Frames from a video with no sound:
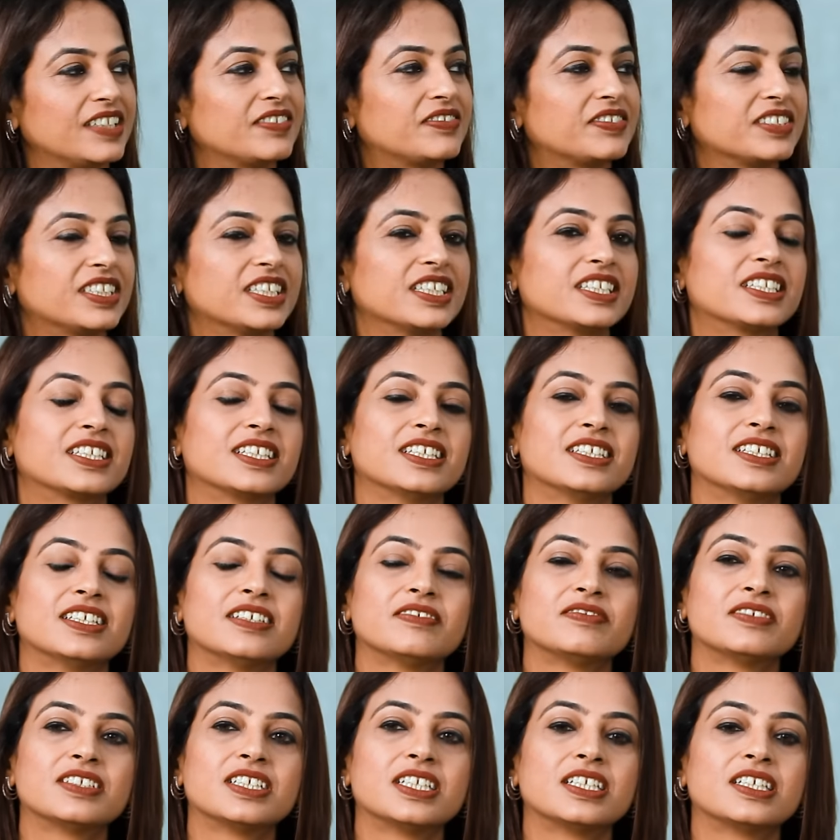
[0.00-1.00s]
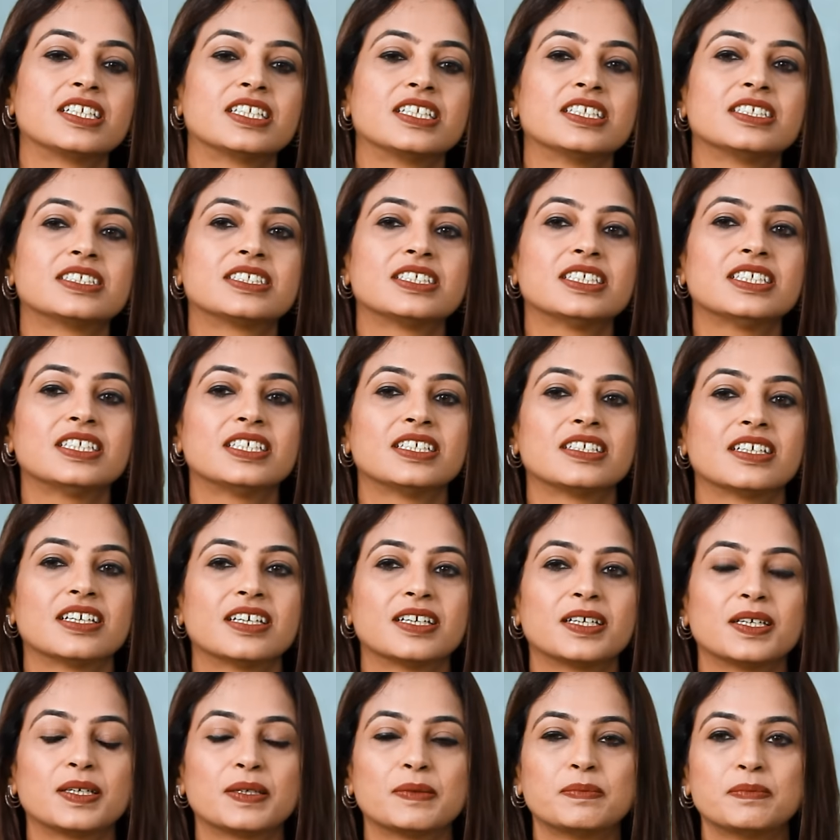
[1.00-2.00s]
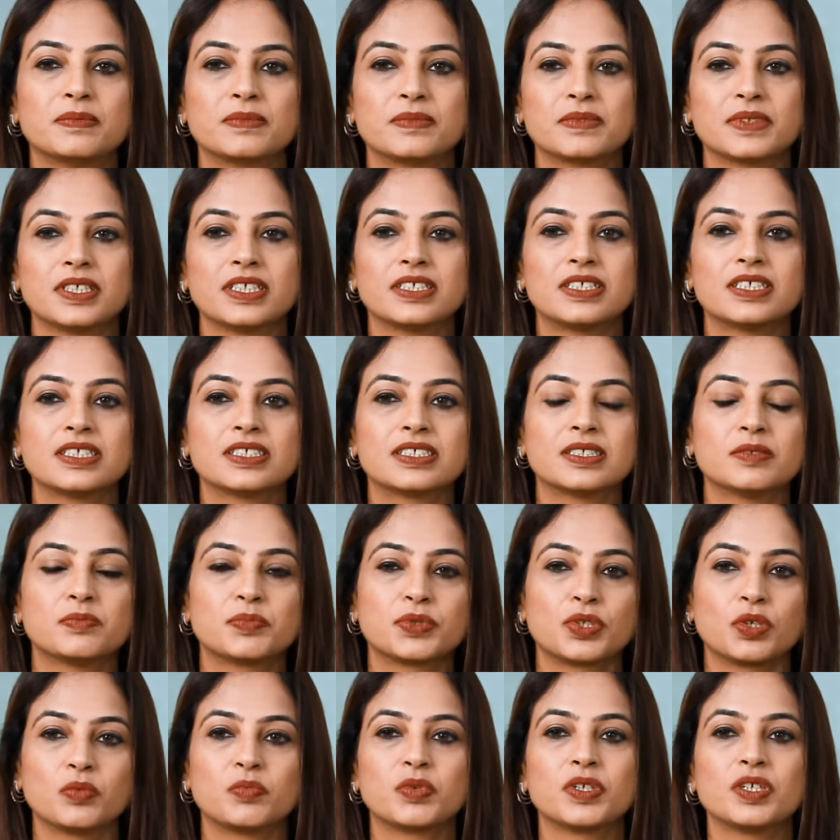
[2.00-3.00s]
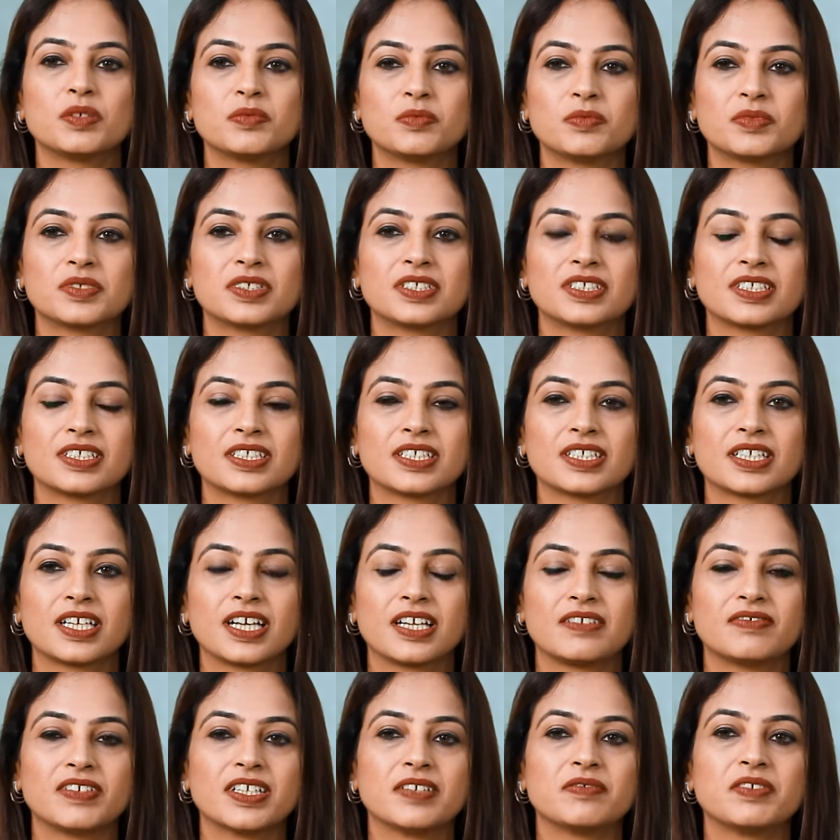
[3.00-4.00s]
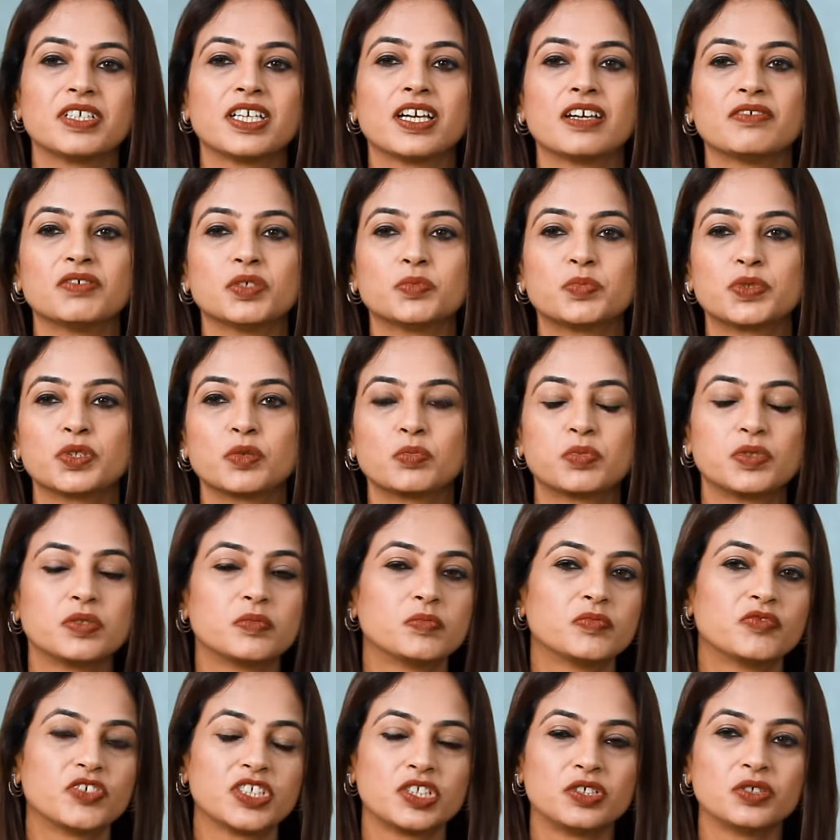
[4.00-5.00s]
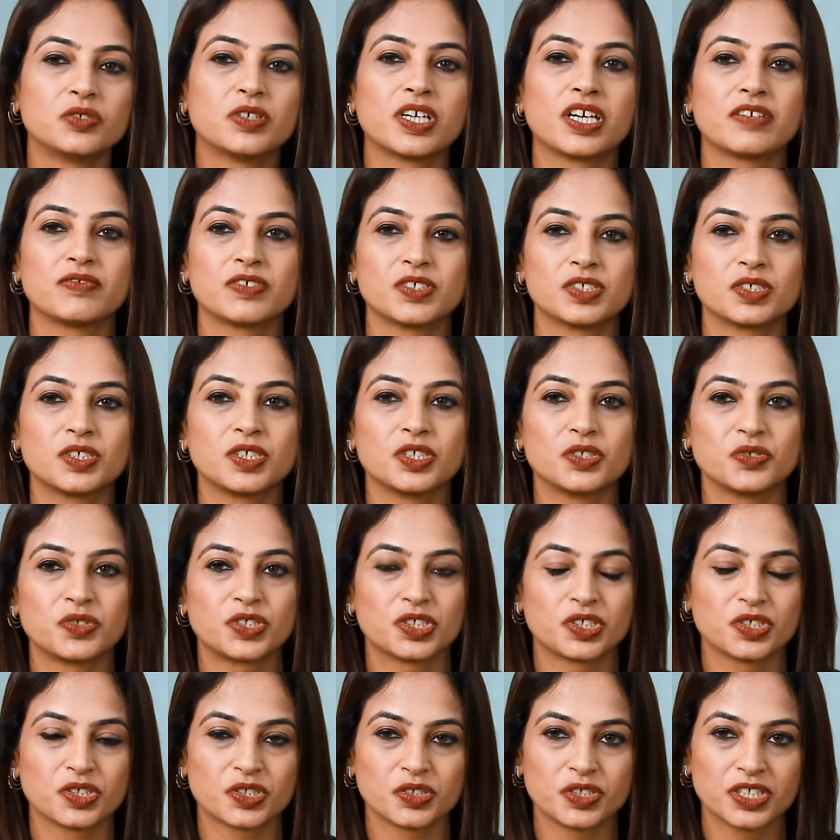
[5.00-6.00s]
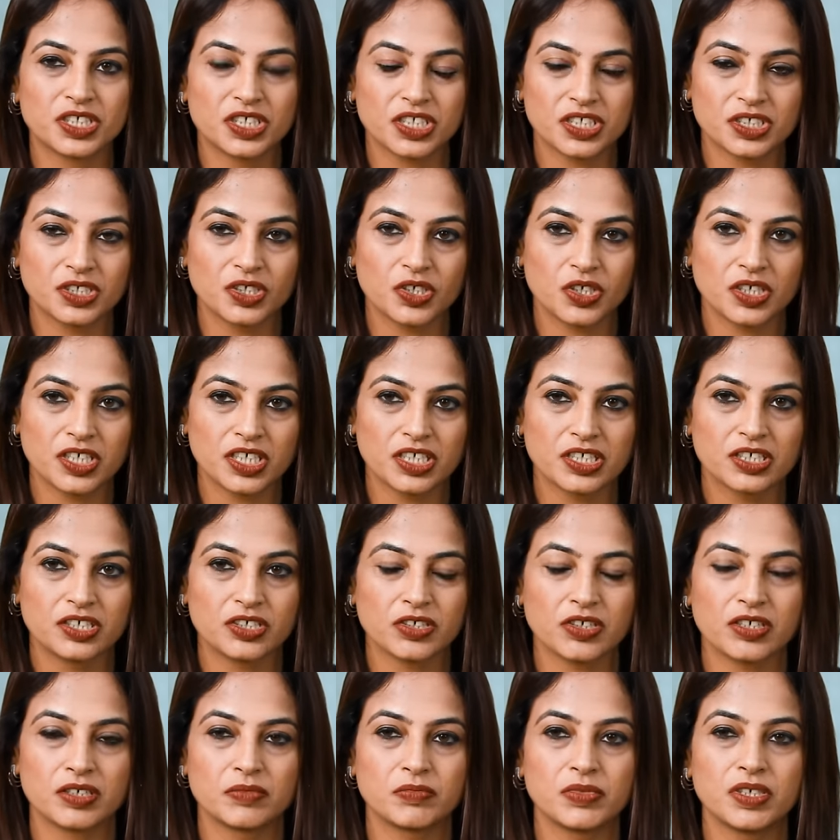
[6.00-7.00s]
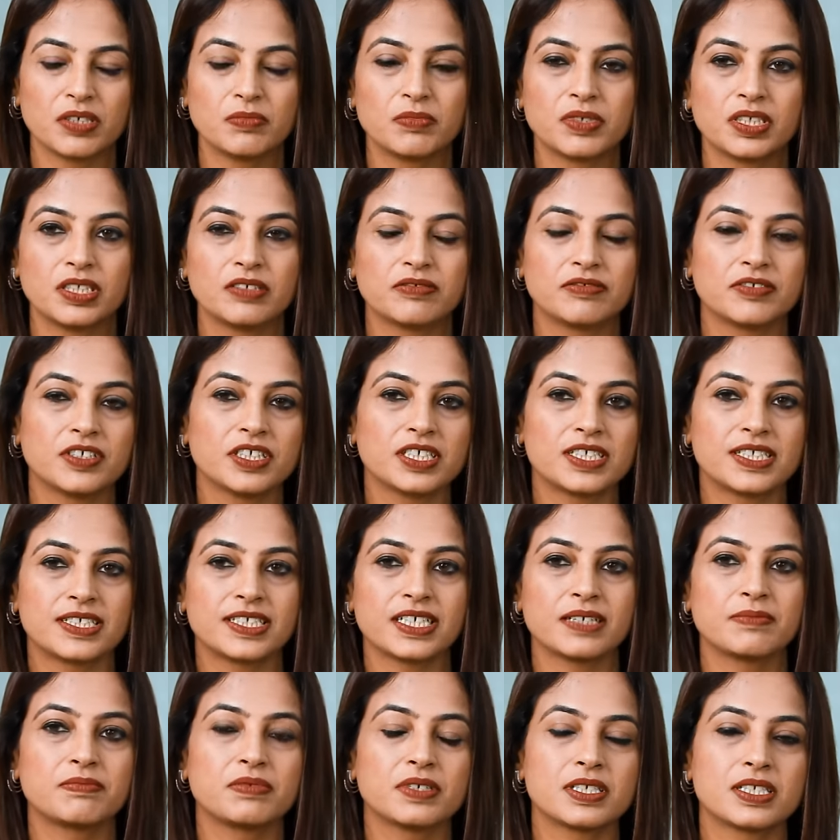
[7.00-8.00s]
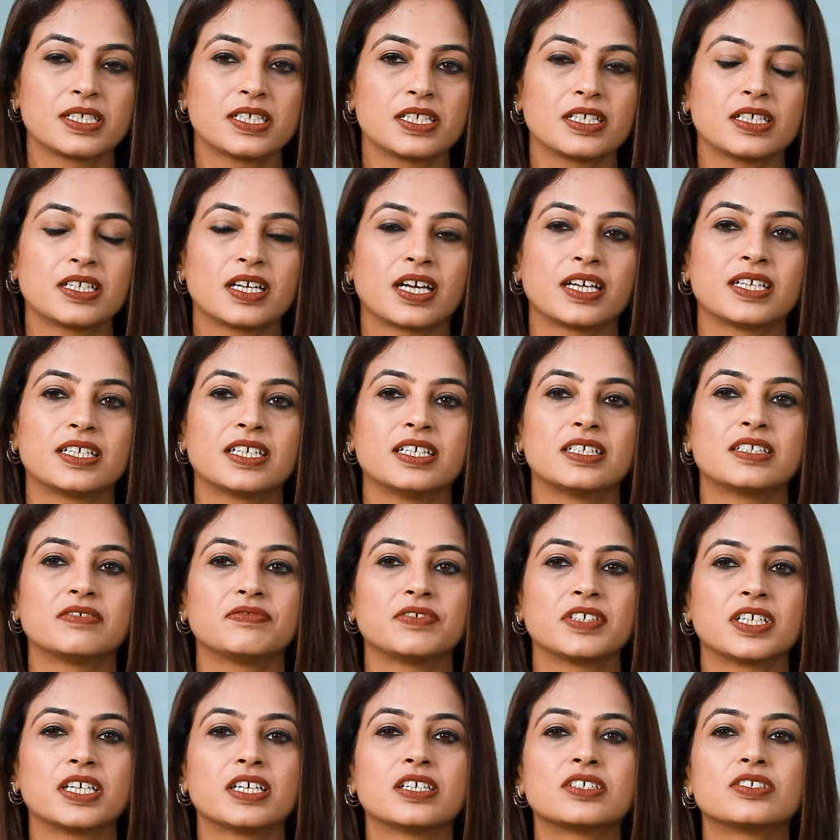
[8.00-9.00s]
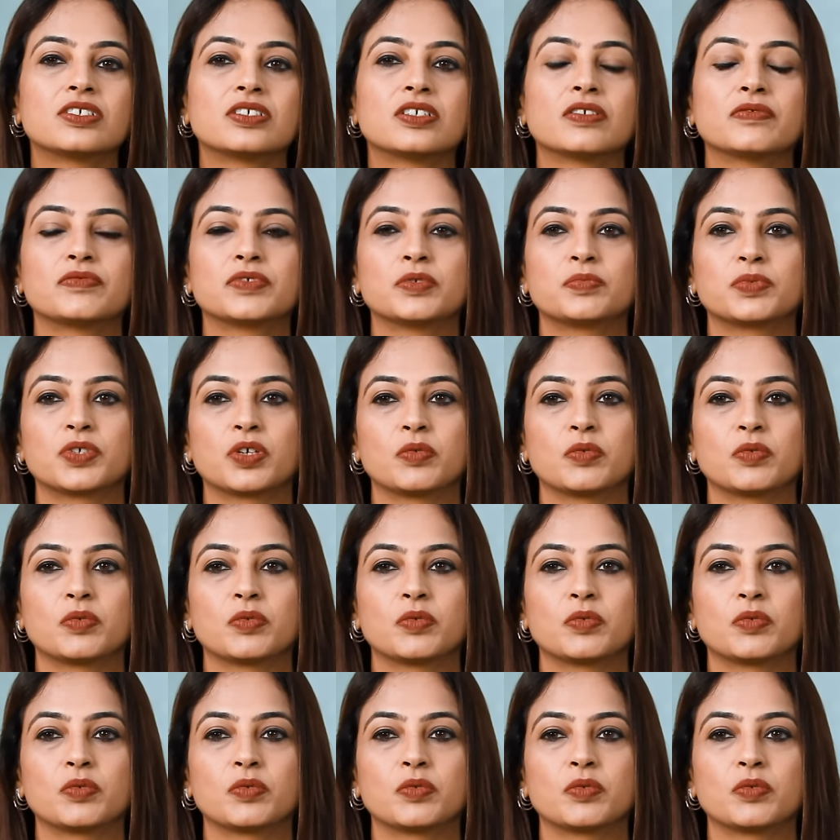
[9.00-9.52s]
Definitely, definitely. See, it is a problem, and when we have a problem, we do have a solution. So it is not incurable, but the first step is in identification of the